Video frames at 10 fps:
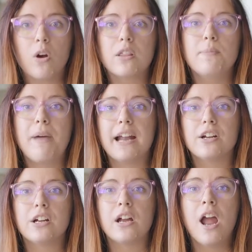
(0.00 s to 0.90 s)
or the
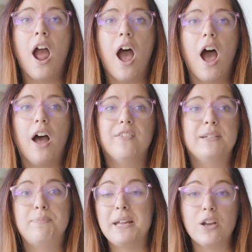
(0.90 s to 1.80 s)
matter
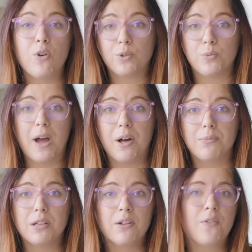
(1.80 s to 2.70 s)
of being
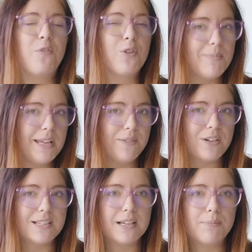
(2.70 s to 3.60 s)
overwhelmed. For me,
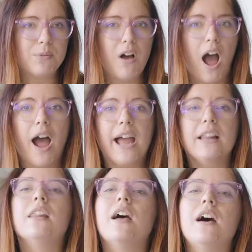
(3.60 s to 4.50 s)
for example, I
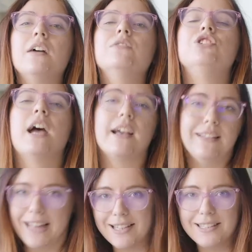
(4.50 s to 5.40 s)
love
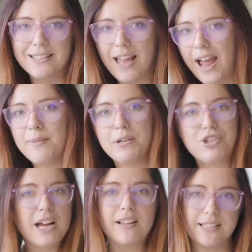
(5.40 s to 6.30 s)
checklists. I am a
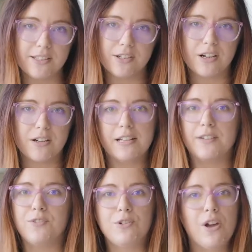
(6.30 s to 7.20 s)
checklist girl, and
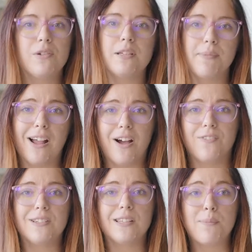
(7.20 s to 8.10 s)
if you go into my
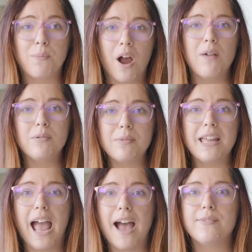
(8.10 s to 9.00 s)
office, I probably
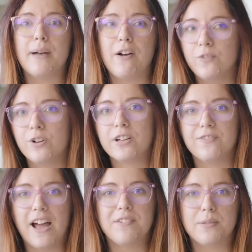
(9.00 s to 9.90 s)
have about four to
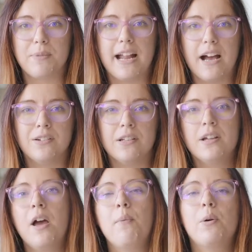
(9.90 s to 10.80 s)
five spread out.
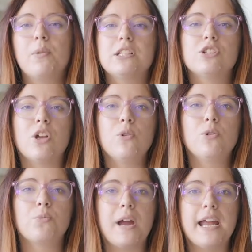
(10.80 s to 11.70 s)
But what's so
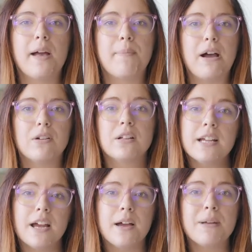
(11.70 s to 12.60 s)
great about
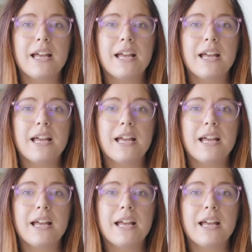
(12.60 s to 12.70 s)
ClickUp